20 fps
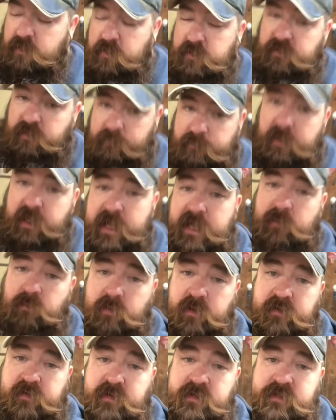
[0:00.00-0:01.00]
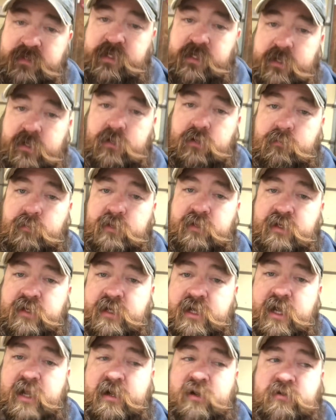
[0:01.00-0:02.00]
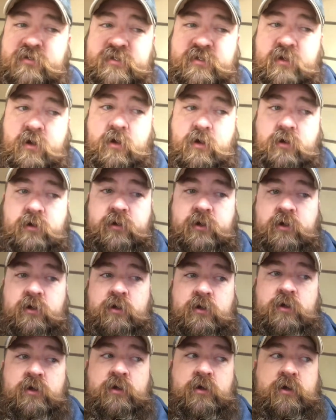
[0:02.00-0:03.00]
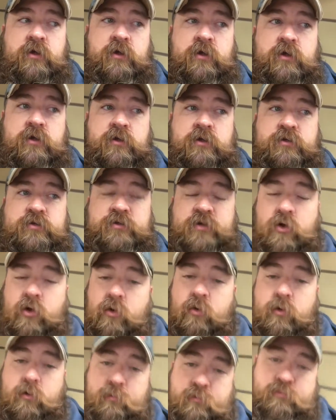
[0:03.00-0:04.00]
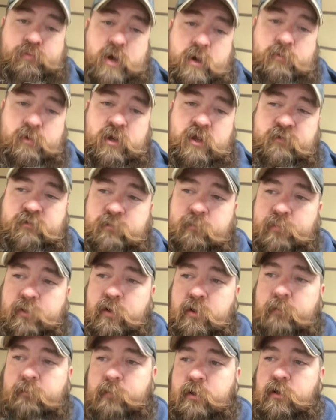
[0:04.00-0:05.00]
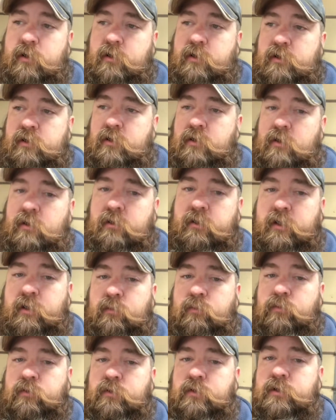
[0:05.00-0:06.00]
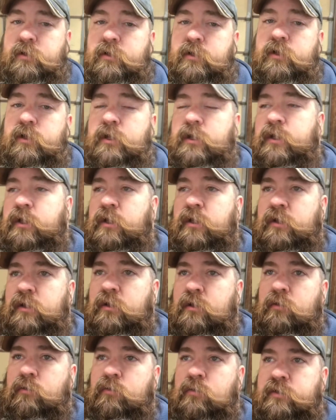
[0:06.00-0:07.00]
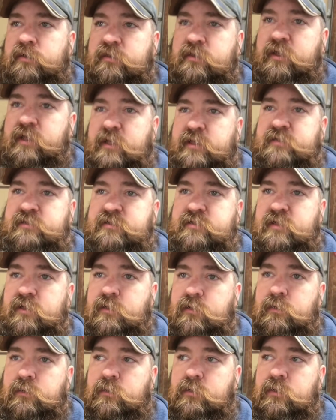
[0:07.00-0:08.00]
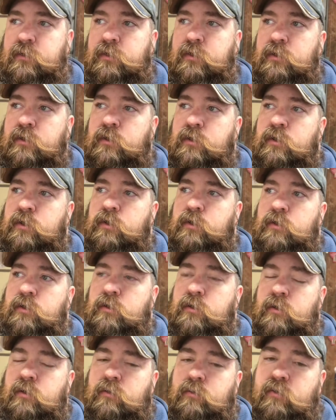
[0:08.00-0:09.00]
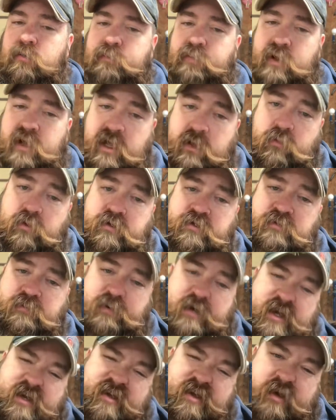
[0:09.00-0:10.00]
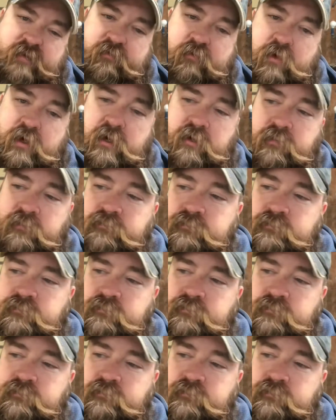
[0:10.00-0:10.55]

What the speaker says: The blade would have continued, but the cut stalled, so it would have probably left a burn mark on that wood, and you don't want that. So with plywood, you probably cover it.